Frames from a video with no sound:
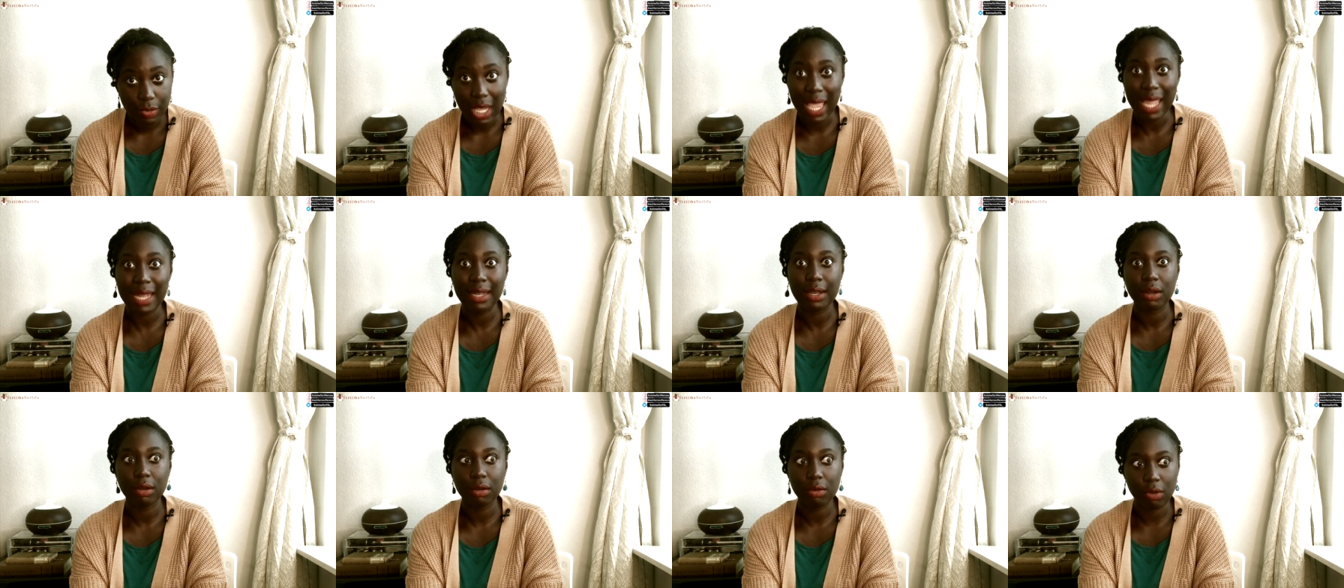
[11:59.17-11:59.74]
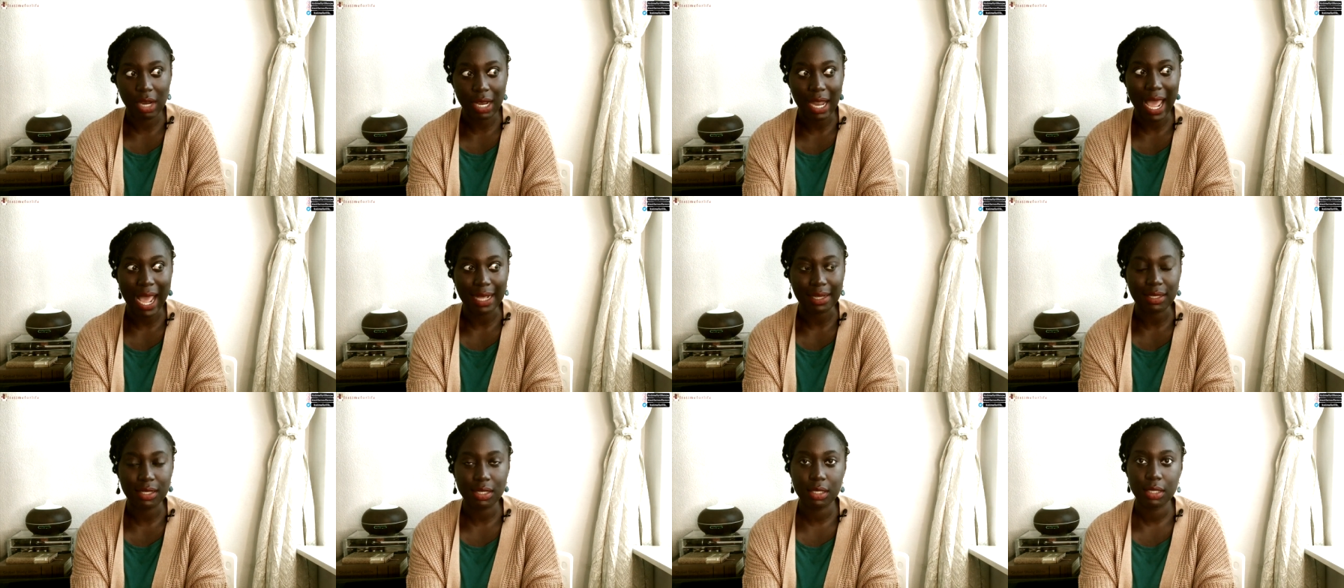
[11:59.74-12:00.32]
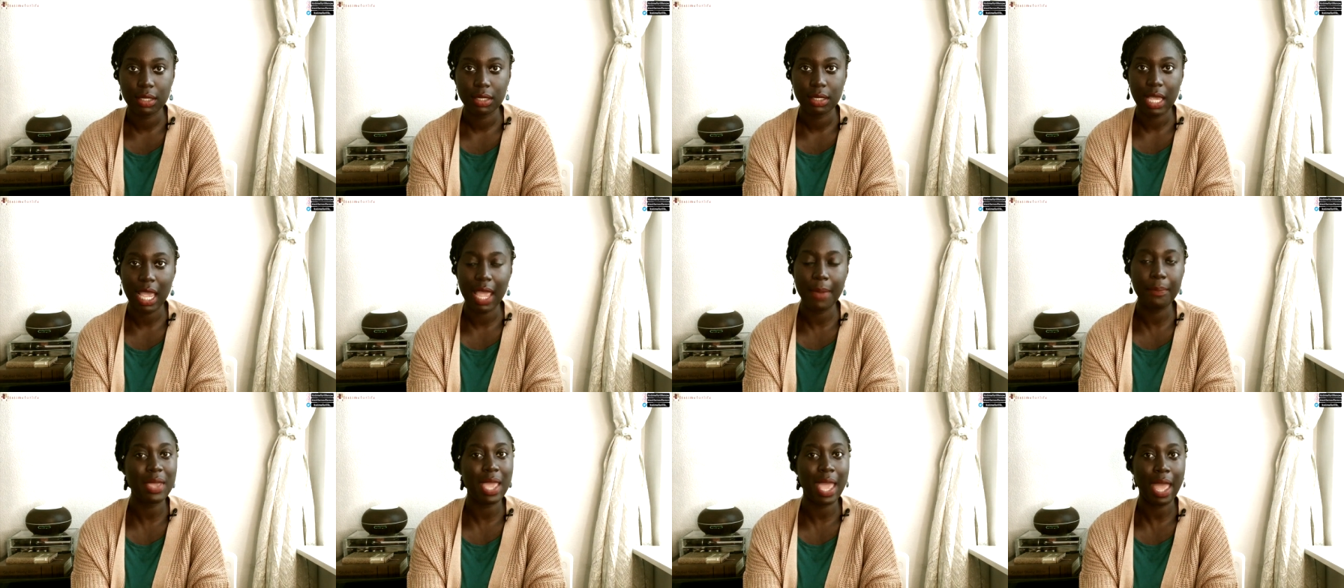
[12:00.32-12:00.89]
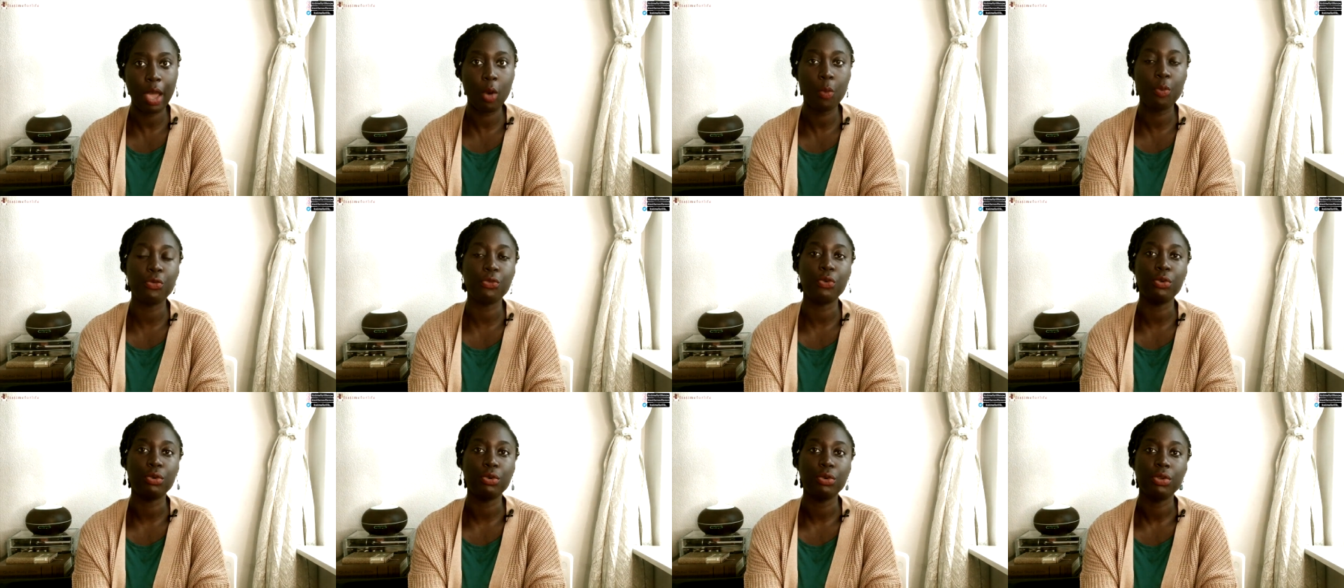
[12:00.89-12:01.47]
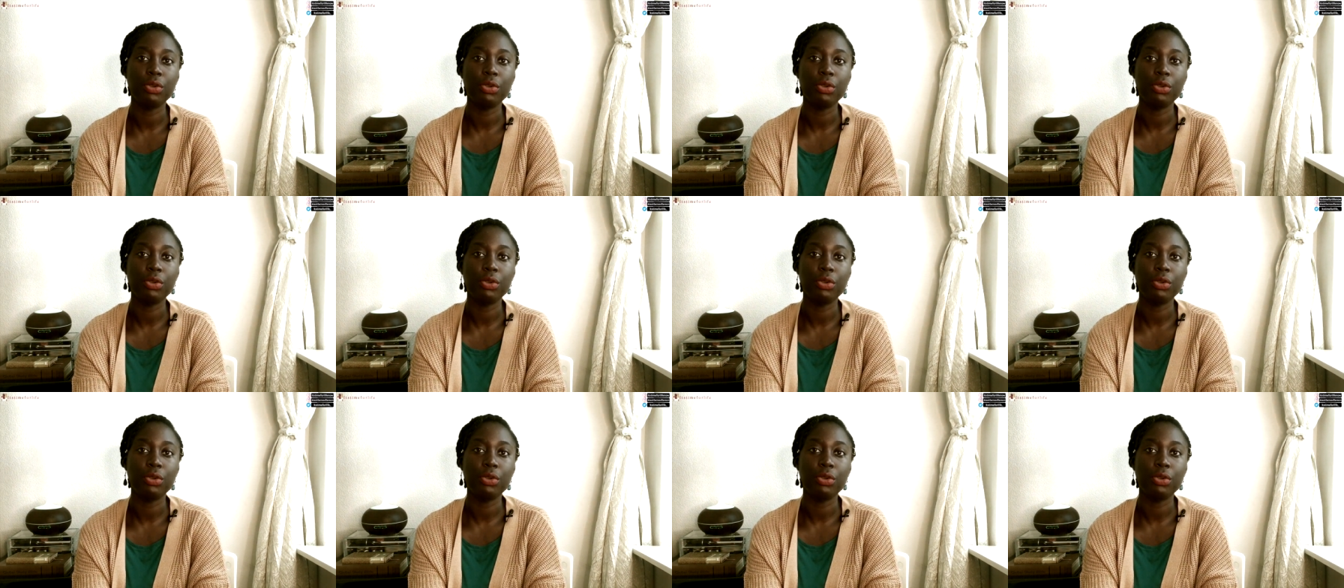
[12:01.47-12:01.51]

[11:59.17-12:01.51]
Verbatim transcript: And relax and be helpful